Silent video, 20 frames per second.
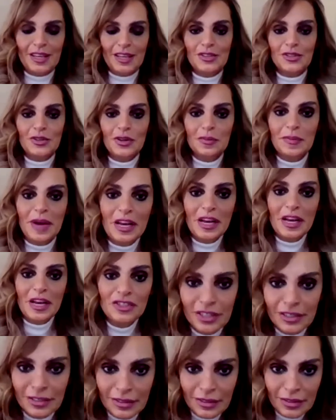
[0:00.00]
So
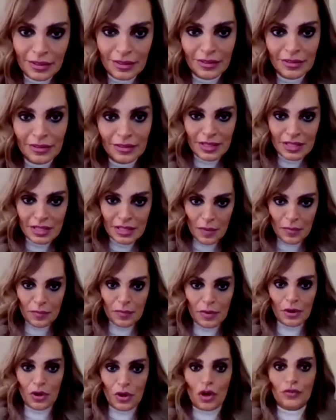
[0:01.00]
imagine this
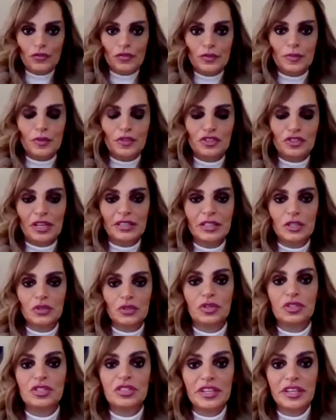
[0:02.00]
number of specialties
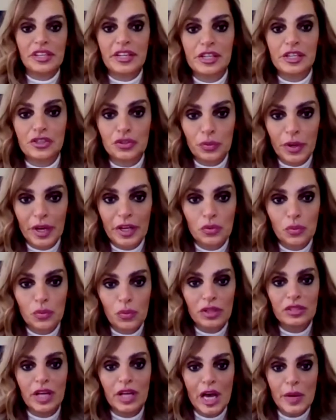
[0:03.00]
when they graduate,
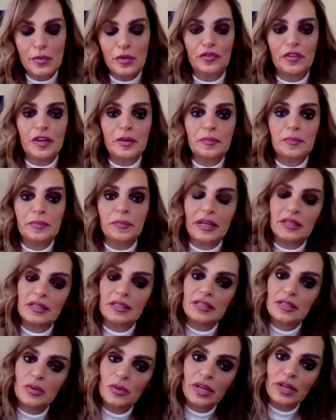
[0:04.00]
what type of impact
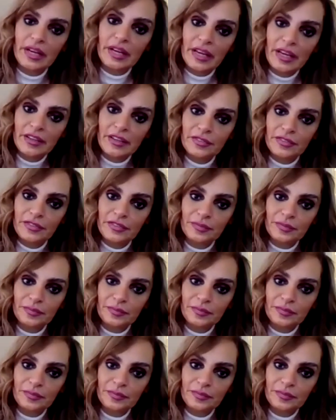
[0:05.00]
they will gonna give.